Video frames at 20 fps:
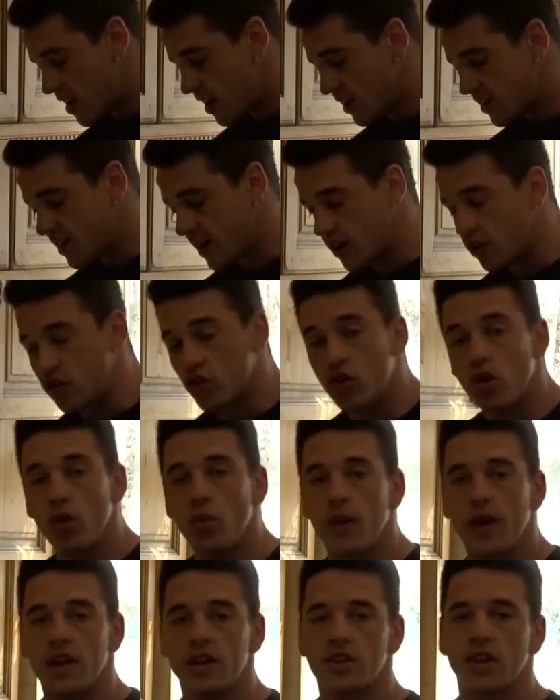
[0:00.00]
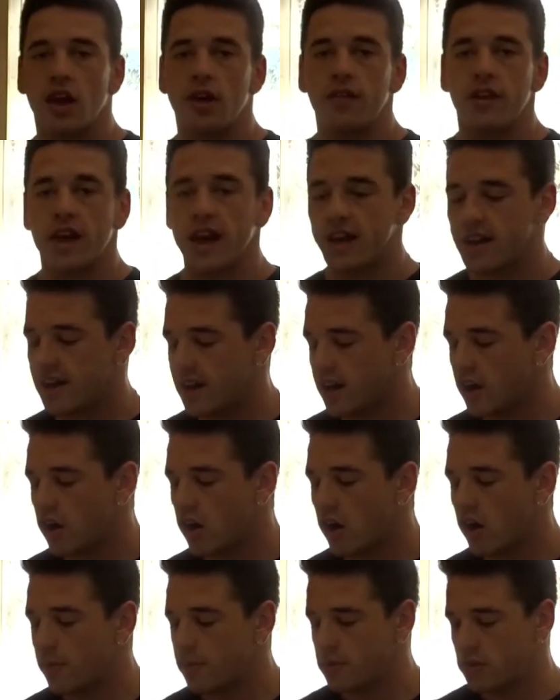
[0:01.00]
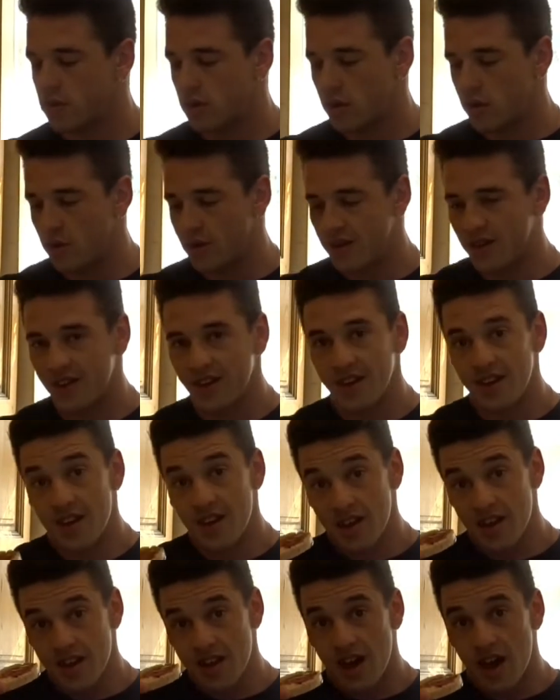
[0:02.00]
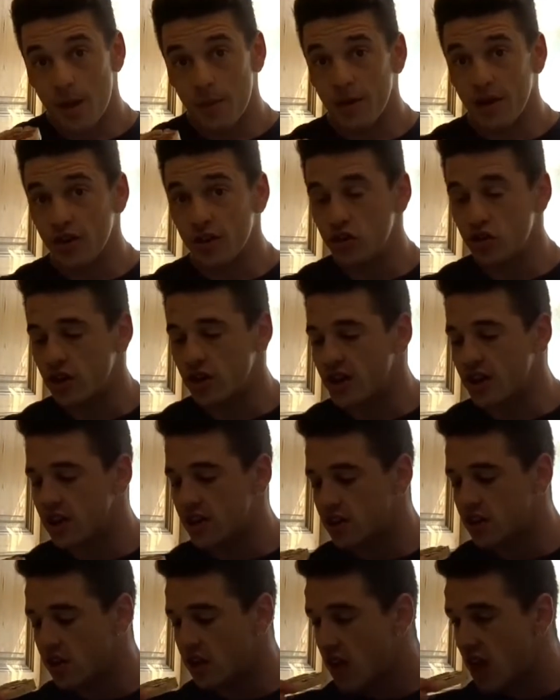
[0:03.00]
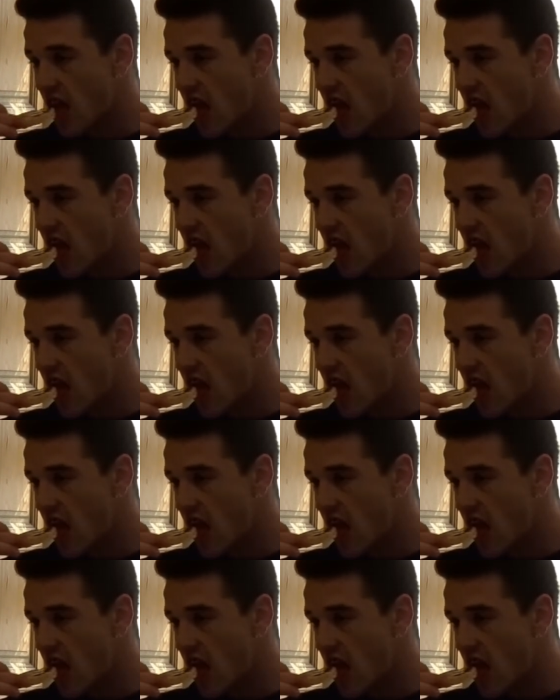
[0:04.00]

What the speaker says: I say 2 weeks I haven't had any carbs, so I'm going to enjoy this.